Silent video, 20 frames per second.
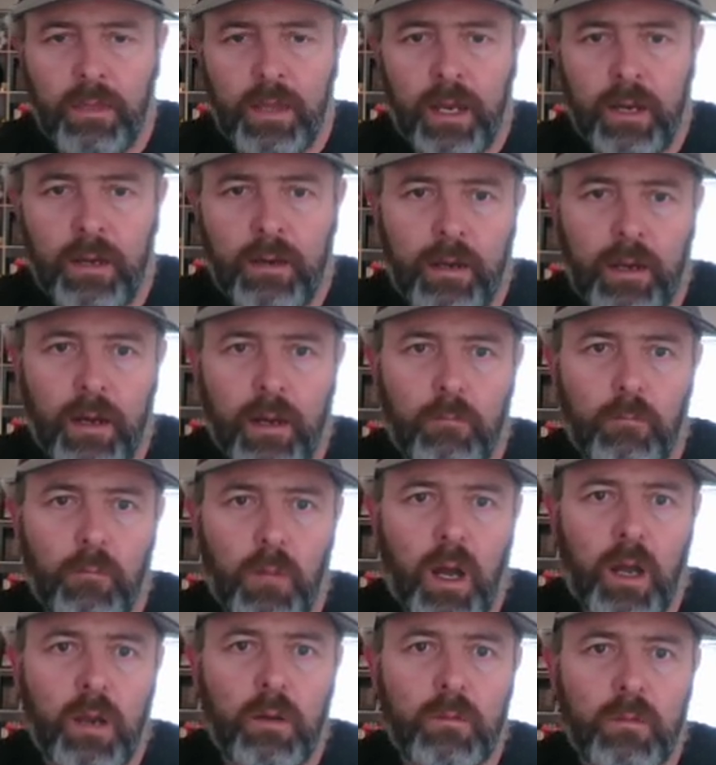And then
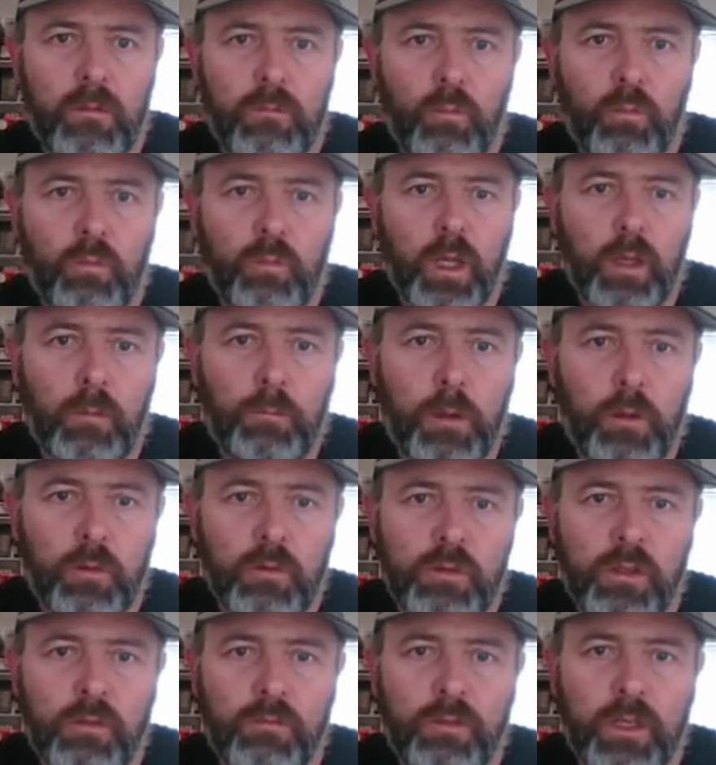I
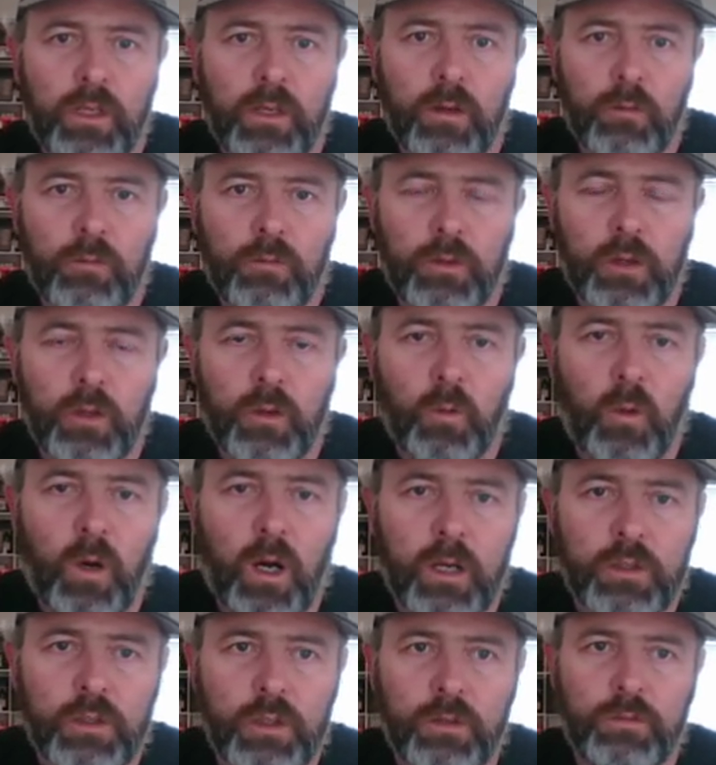will post a video for
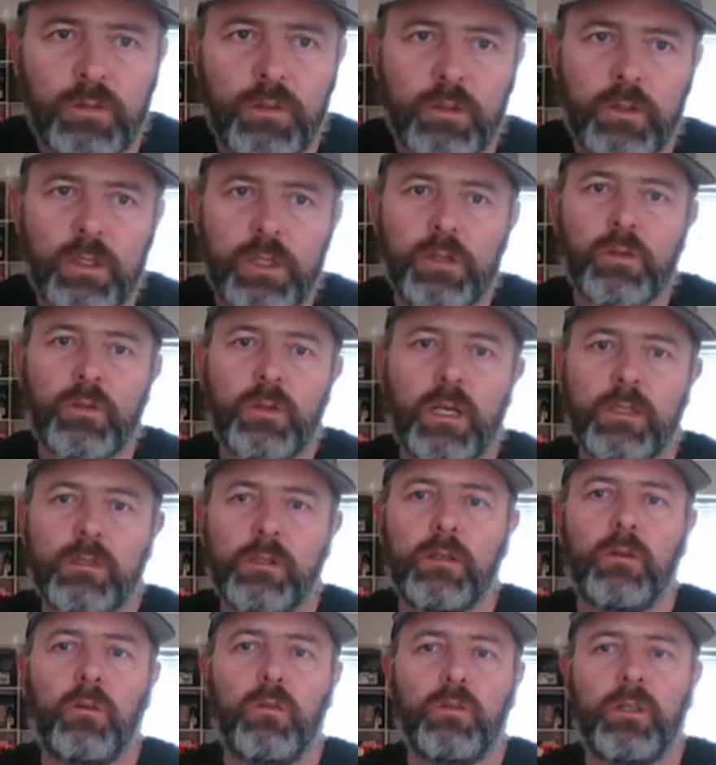you to watch if you're
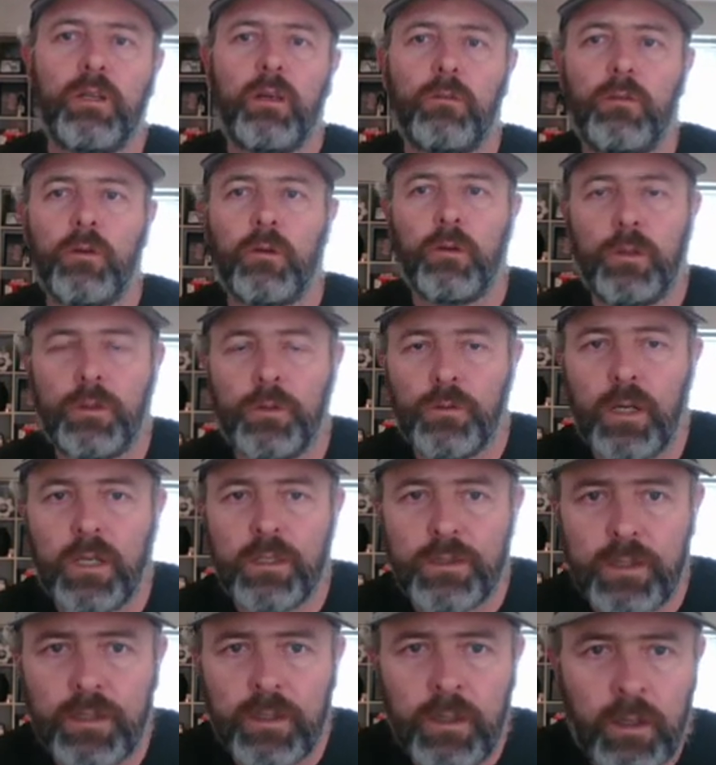interested, only if you're
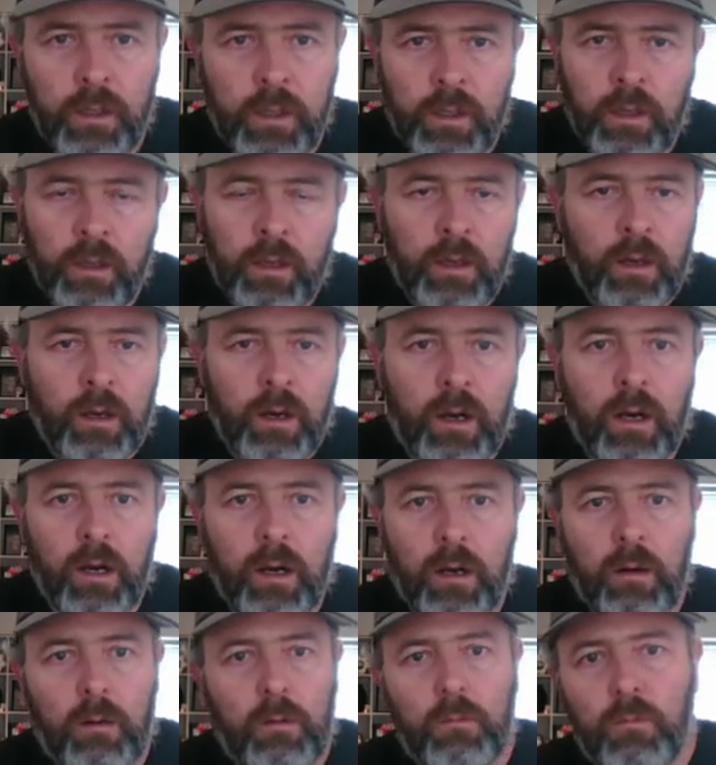interested,
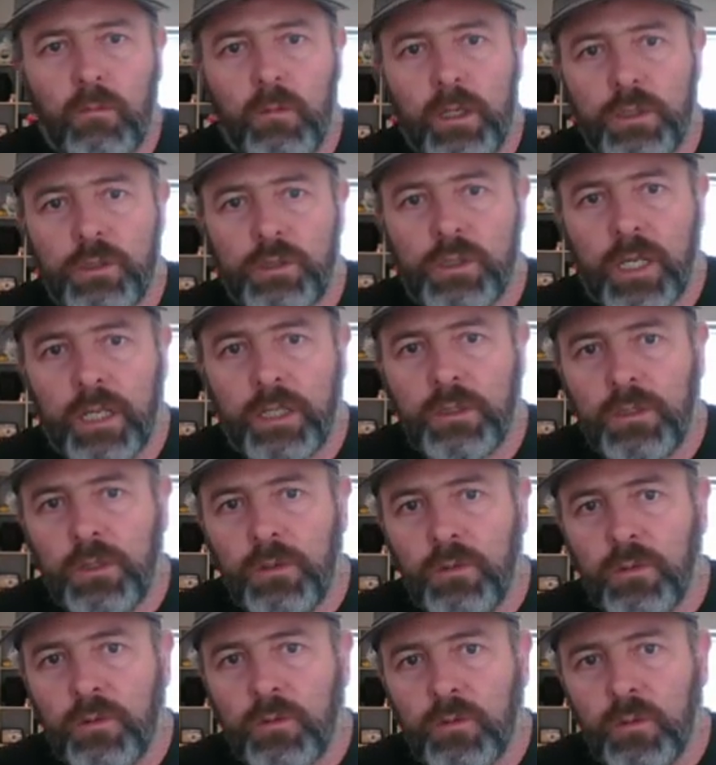which
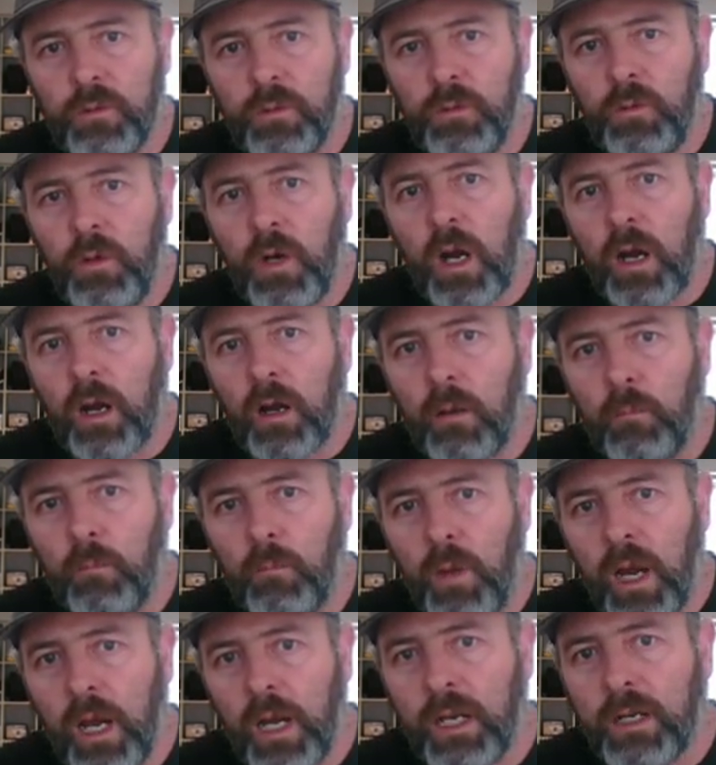takes you through
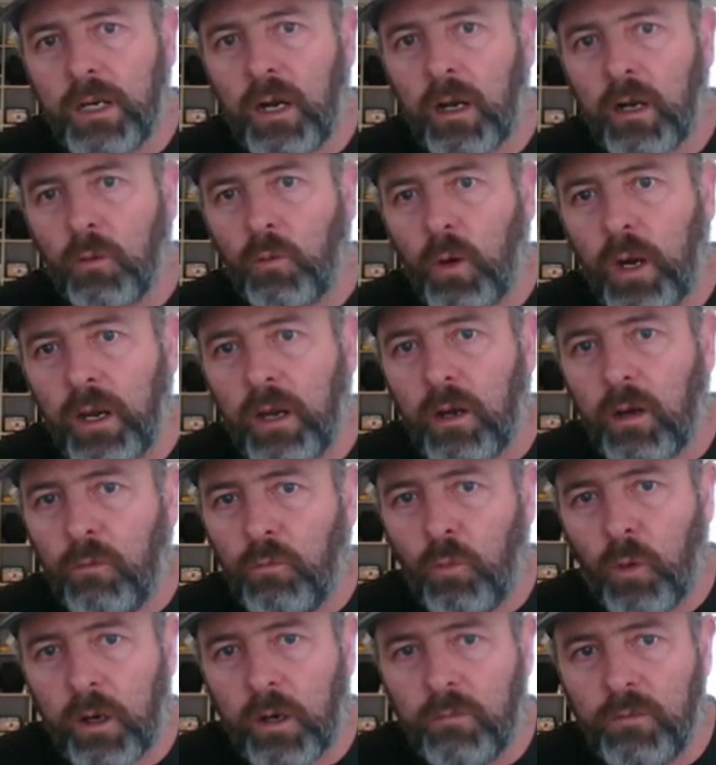a
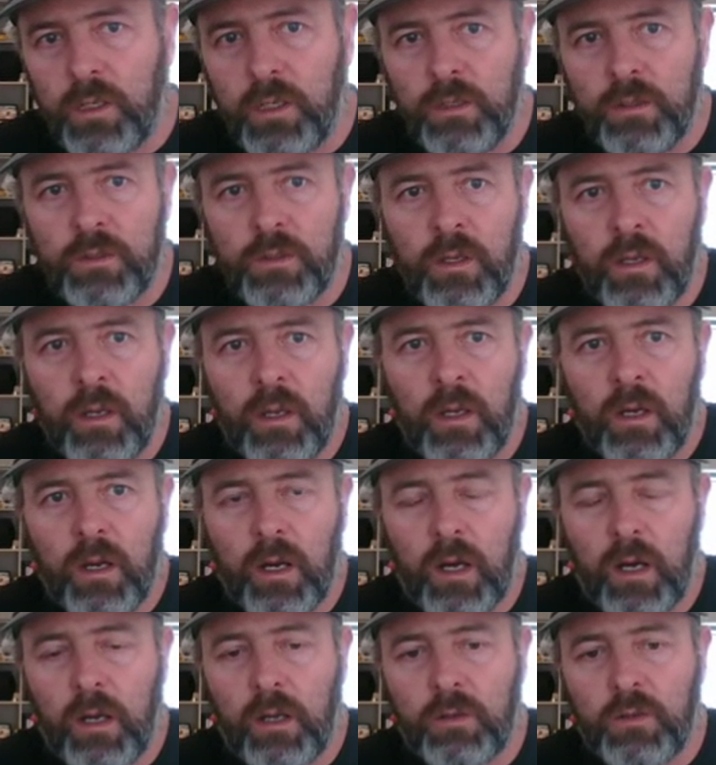cutaway of one of these
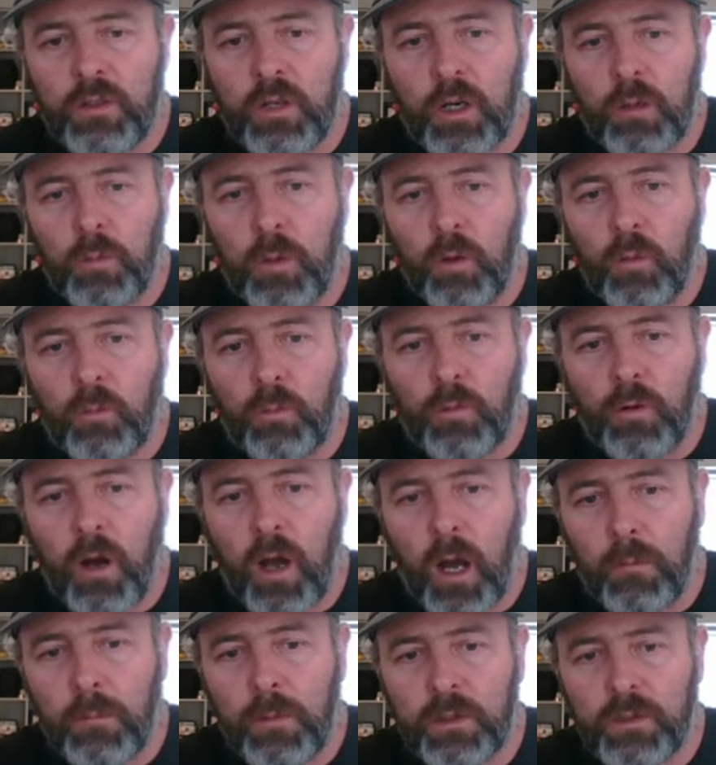
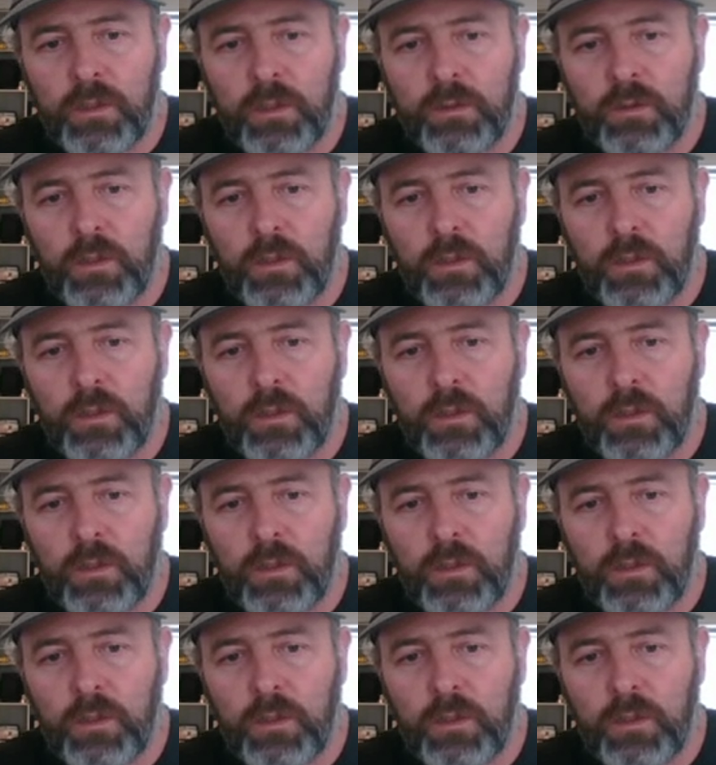turboprop.